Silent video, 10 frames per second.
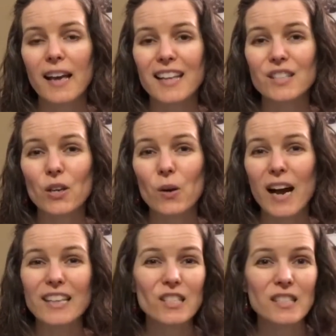And so
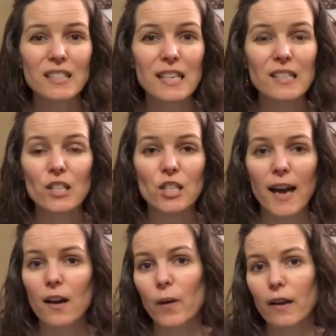I just tend to
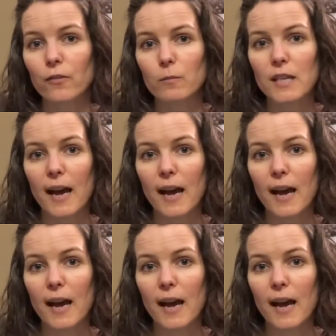shy away from